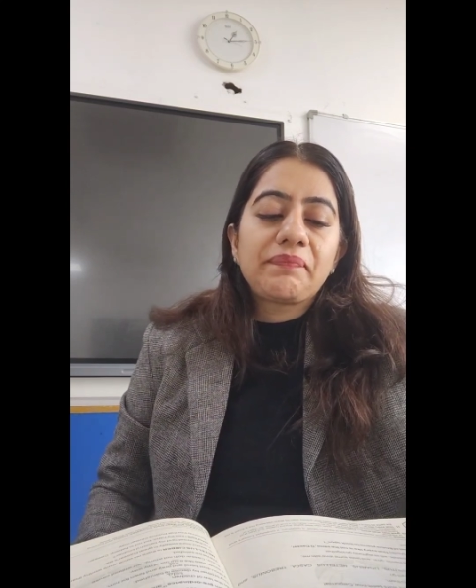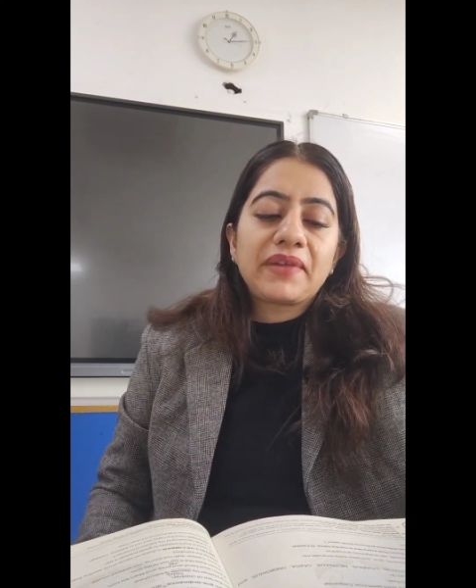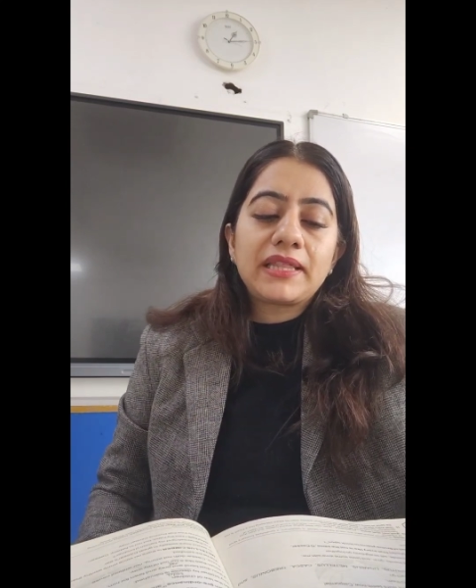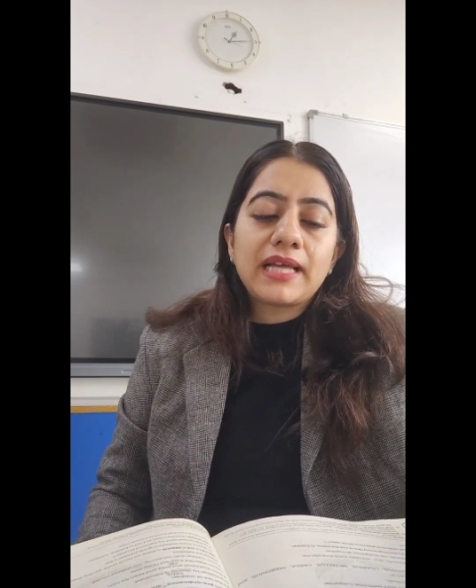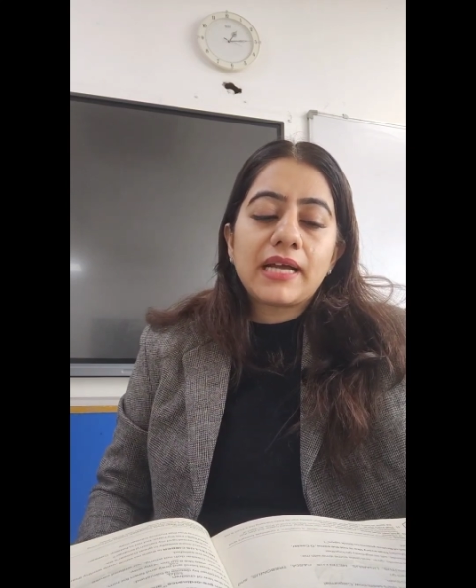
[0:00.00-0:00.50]

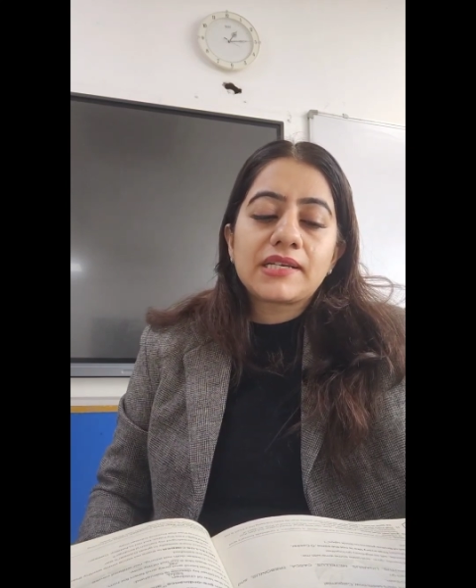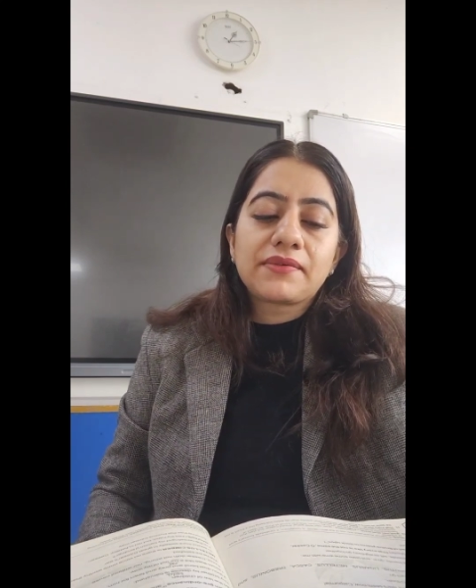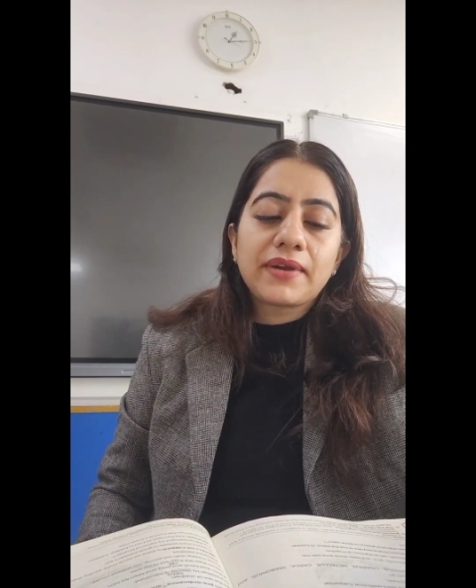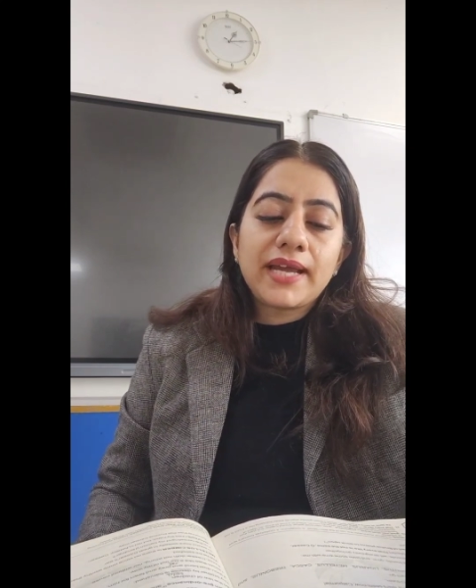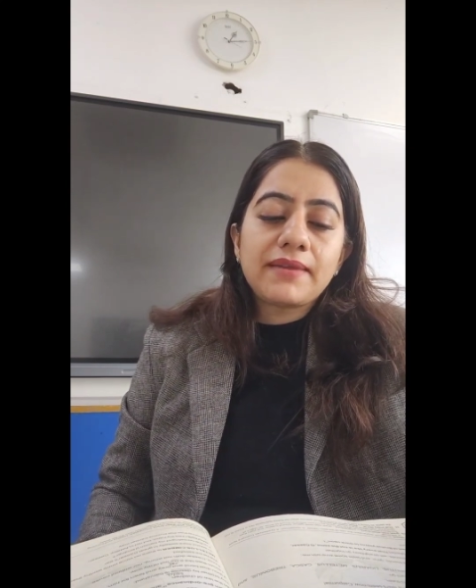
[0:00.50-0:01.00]
and that
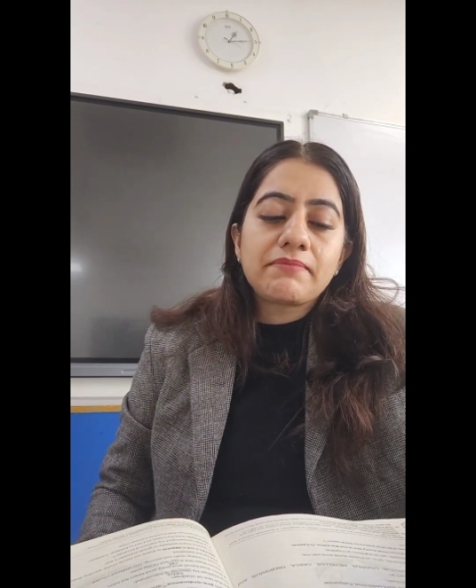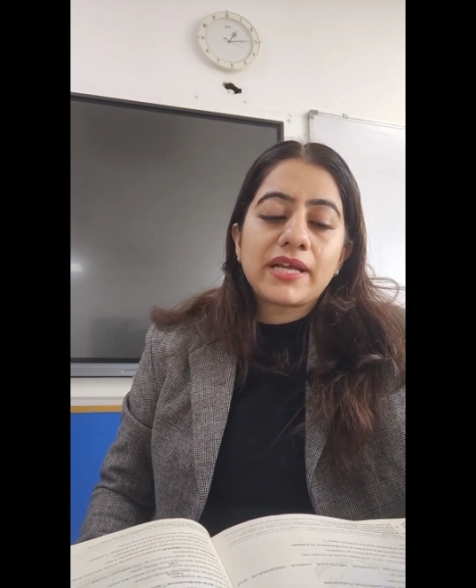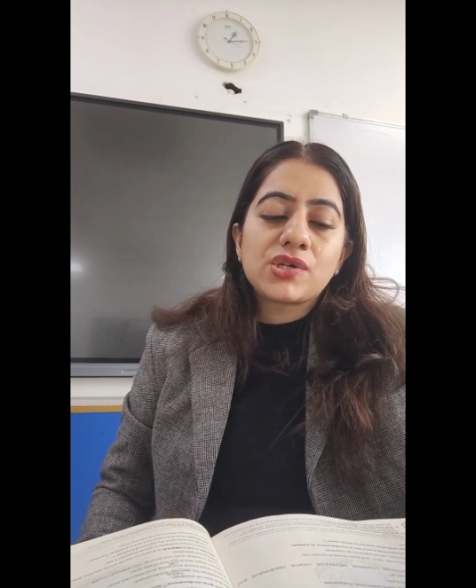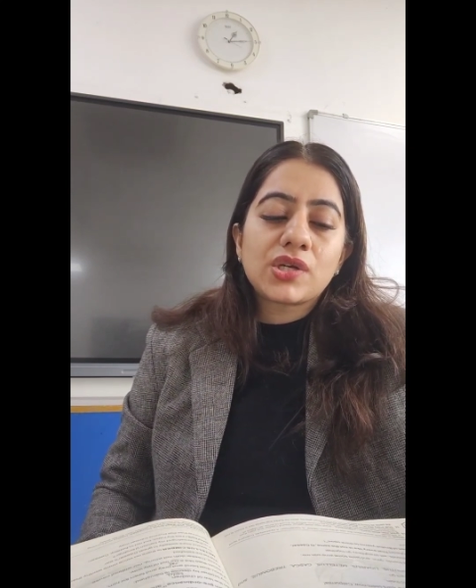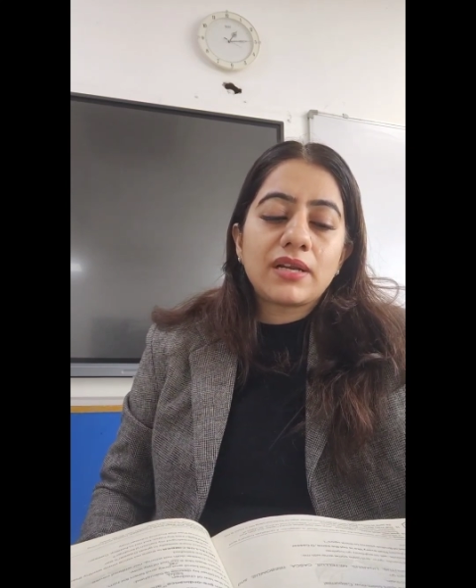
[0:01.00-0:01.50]
great
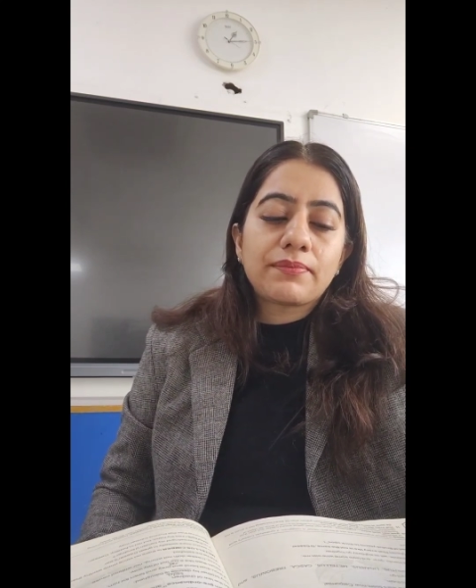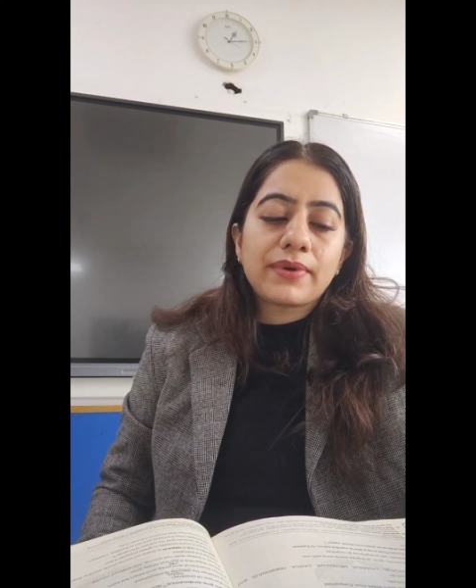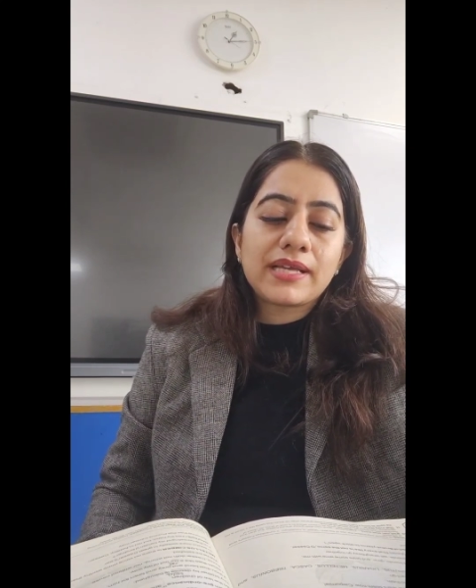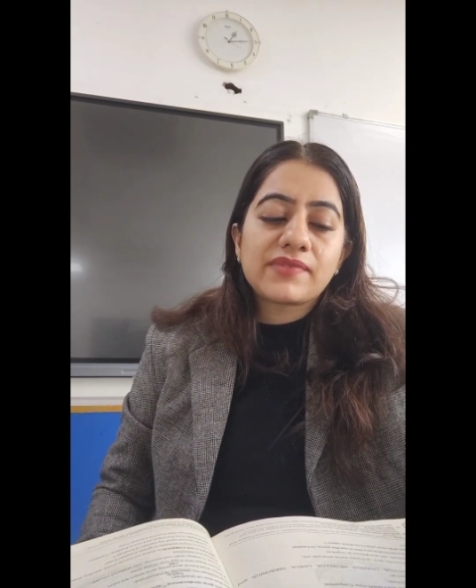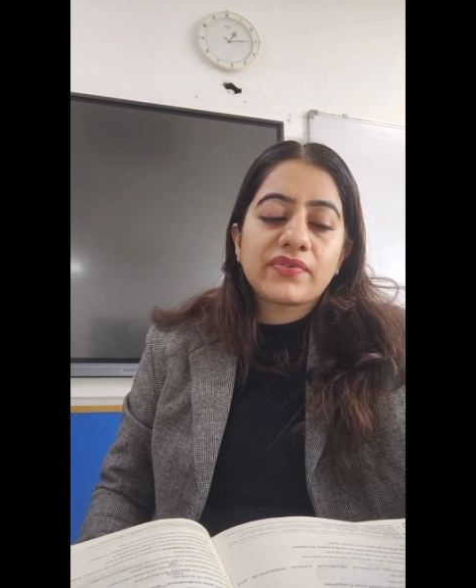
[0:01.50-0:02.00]
men shall
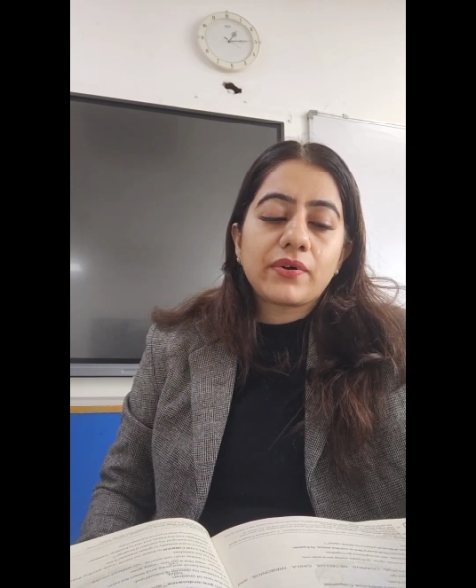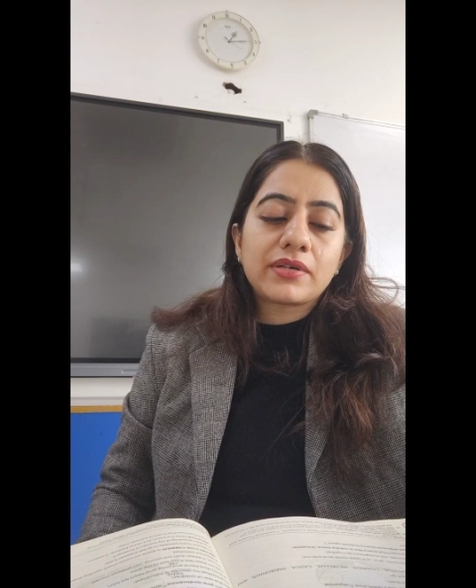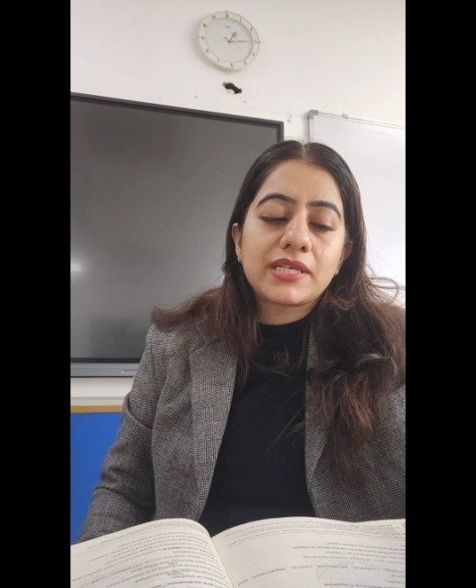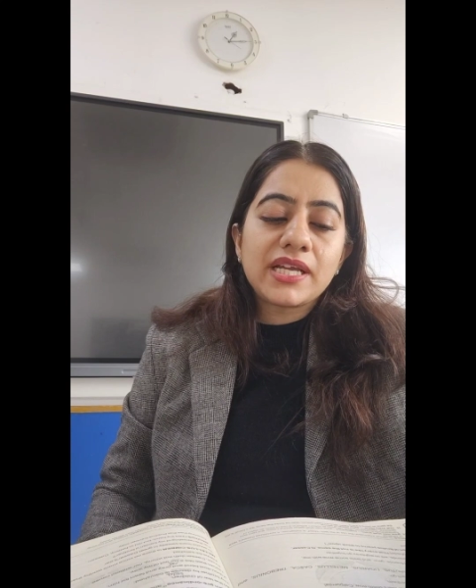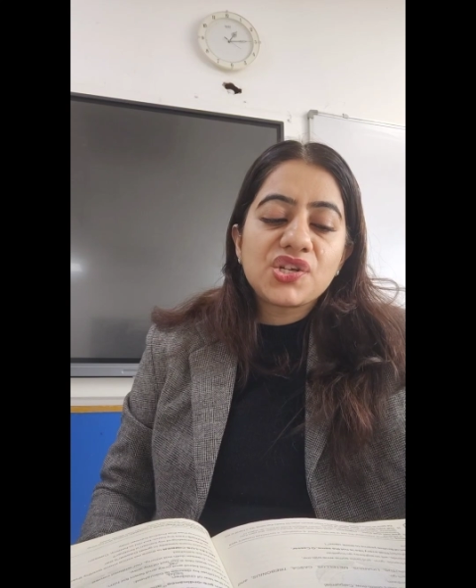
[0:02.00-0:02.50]
press for
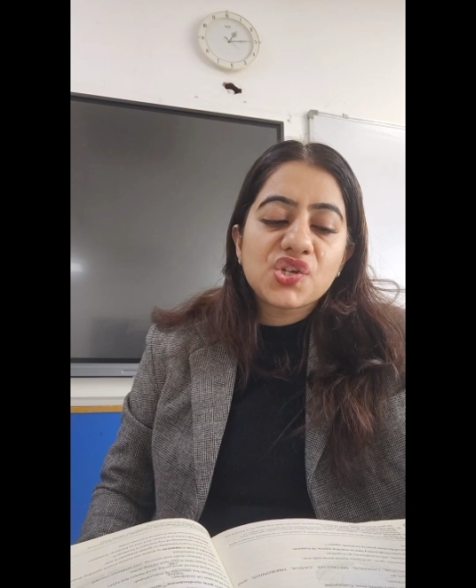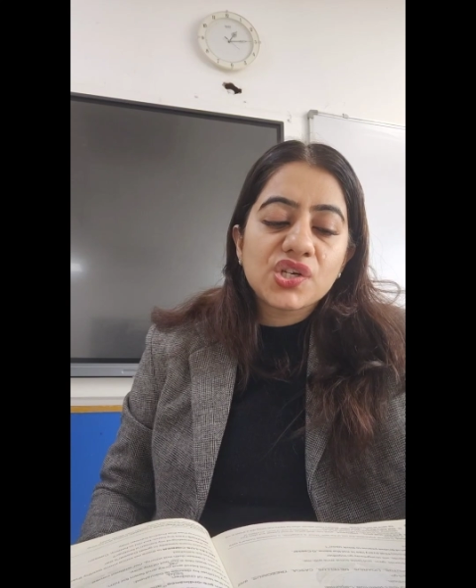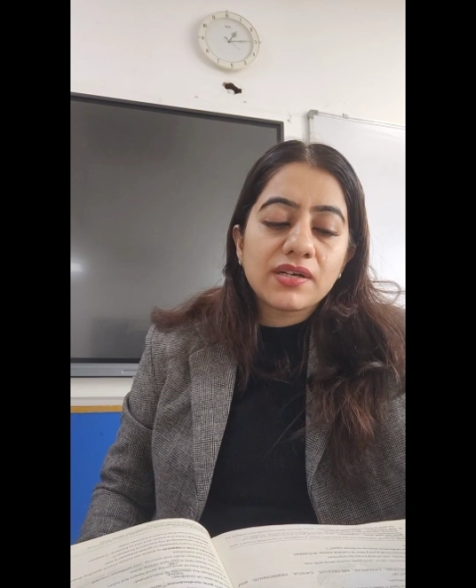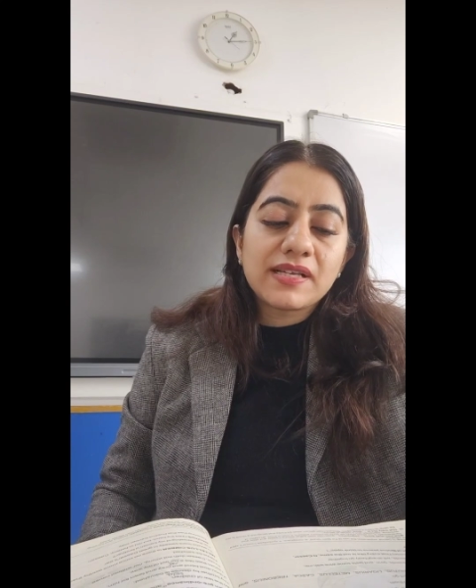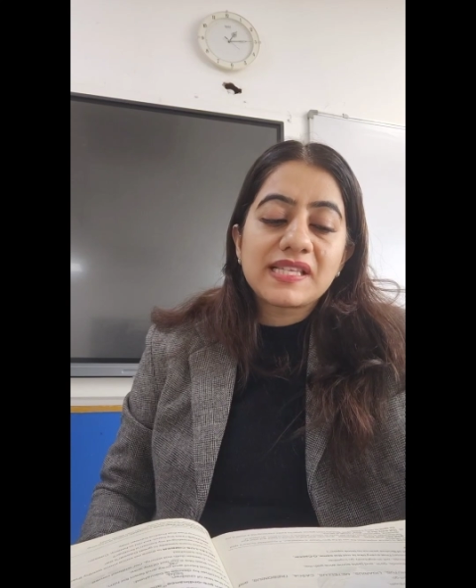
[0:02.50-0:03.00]

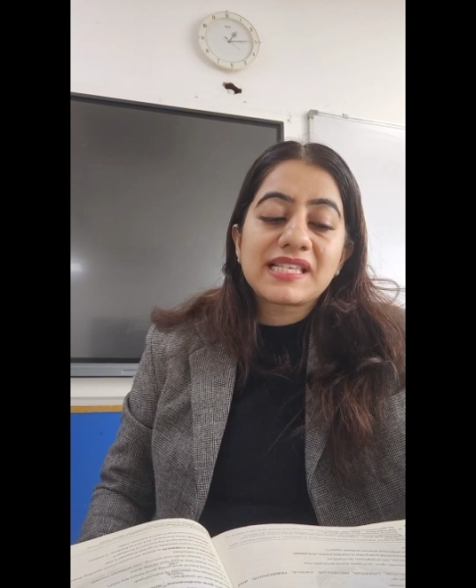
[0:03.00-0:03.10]
tinctures,